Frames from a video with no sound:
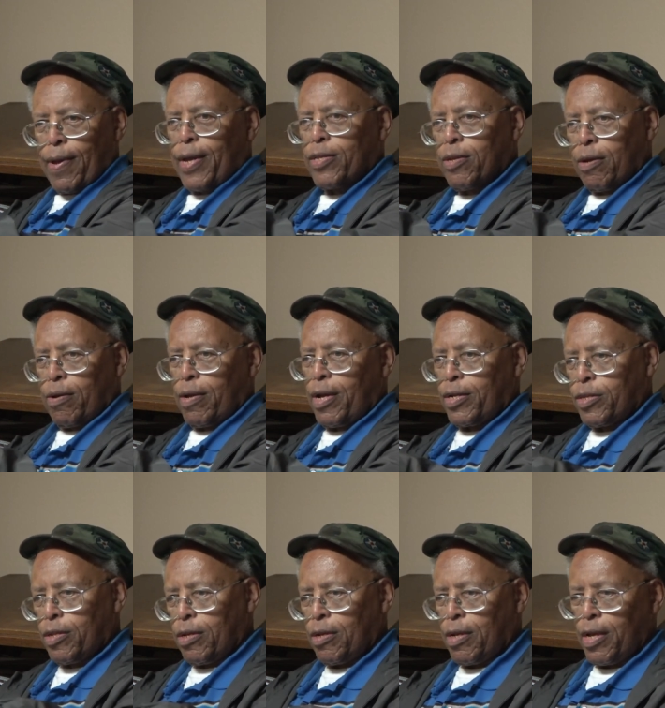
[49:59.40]
at the
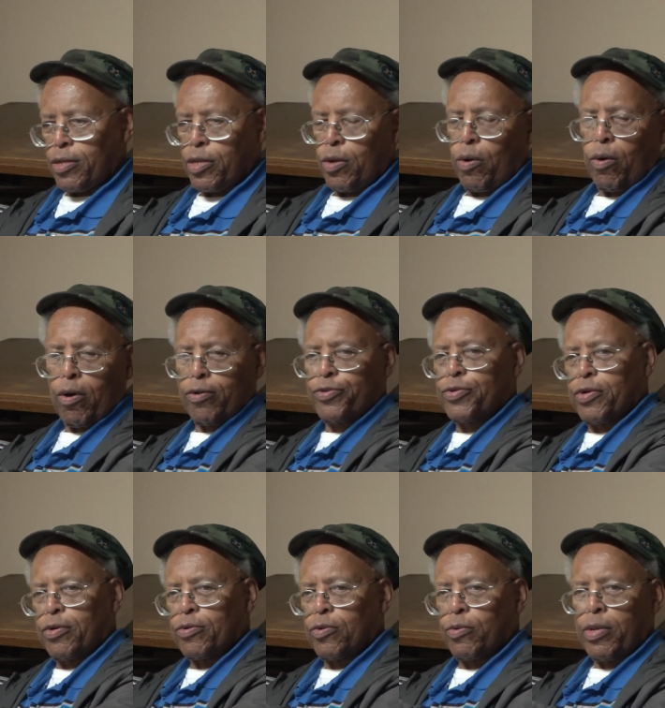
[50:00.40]
at the at the
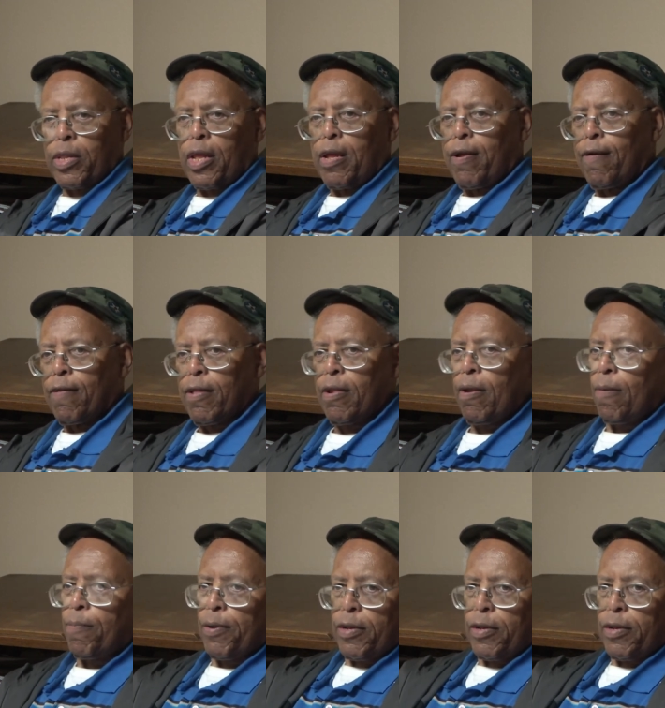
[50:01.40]
altar doing. No, the